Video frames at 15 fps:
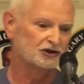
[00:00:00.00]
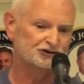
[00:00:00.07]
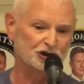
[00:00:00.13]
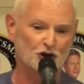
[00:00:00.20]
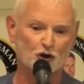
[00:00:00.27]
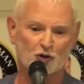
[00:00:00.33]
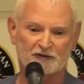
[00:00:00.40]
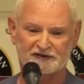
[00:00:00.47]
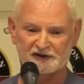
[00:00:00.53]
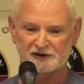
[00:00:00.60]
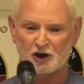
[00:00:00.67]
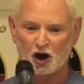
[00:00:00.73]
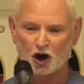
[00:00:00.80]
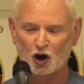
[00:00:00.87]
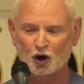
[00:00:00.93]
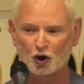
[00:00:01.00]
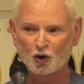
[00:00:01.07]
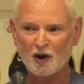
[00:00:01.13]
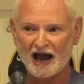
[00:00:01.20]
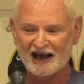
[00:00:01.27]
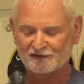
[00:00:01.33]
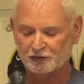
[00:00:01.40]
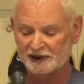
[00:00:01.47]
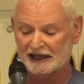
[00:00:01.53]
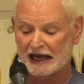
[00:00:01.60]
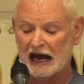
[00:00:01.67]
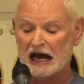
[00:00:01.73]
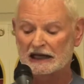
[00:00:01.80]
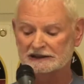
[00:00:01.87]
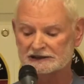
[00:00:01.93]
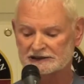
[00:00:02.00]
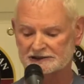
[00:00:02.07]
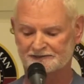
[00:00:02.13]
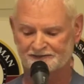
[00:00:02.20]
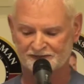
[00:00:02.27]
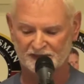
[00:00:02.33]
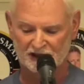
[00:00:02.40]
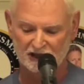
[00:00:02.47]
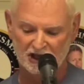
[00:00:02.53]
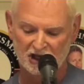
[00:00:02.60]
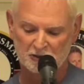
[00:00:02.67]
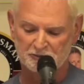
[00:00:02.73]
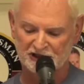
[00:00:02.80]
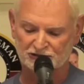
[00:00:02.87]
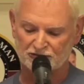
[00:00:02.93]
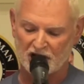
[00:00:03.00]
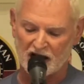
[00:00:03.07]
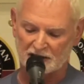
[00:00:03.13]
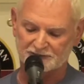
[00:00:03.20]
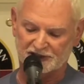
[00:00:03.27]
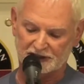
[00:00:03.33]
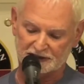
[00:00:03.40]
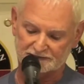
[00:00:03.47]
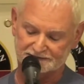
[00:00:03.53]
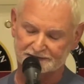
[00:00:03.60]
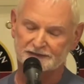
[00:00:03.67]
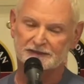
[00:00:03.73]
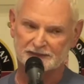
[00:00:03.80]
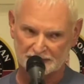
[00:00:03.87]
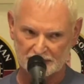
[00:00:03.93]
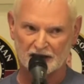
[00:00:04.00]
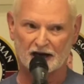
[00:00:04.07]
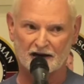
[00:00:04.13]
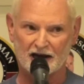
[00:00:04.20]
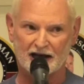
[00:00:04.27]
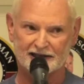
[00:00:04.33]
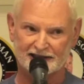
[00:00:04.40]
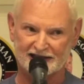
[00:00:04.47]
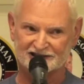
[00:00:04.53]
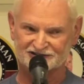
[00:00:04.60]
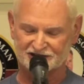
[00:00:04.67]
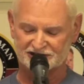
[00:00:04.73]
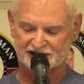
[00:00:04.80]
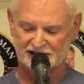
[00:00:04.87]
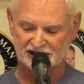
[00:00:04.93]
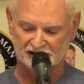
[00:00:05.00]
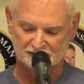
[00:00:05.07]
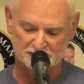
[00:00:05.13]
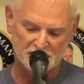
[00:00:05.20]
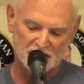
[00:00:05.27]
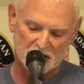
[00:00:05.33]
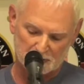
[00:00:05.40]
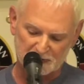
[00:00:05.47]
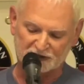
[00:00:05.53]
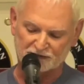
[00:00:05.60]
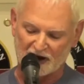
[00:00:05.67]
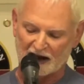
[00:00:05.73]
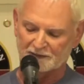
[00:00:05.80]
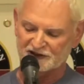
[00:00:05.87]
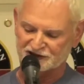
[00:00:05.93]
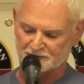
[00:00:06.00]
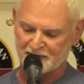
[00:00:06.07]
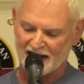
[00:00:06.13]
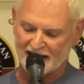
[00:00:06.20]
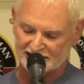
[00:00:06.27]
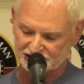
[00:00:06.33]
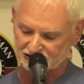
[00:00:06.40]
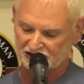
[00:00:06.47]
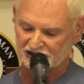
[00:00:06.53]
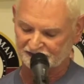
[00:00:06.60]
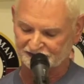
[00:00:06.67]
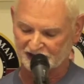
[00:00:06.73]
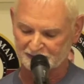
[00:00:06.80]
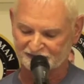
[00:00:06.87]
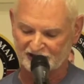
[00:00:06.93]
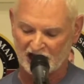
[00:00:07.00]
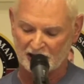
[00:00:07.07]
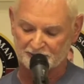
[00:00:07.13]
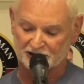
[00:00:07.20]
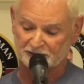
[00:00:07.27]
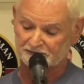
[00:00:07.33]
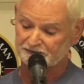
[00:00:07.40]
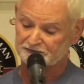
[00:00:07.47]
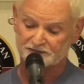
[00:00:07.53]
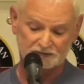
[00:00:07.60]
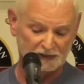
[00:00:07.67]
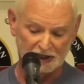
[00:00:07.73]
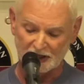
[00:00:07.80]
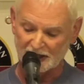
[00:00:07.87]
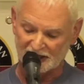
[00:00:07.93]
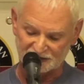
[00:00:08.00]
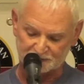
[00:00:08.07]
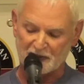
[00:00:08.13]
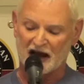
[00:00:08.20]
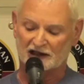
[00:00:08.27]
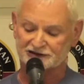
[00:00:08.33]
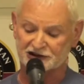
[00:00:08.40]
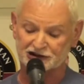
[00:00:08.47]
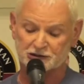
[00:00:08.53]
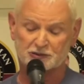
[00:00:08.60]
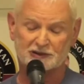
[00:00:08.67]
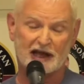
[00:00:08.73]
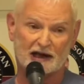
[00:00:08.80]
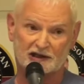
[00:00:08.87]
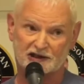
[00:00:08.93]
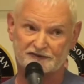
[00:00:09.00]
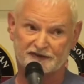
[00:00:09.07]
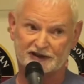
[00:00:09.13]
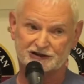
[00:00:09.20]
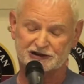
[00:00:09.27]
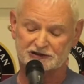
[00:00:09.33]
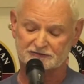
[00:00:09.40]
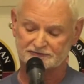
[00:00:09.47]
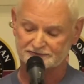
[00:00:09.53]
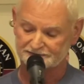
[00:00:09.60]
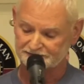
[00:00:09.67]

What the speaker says: So who have we got? Mitt Romney. All right, here's the deal. Mitt Romney's a pander and a flip-flopper. He's a politician without conviction.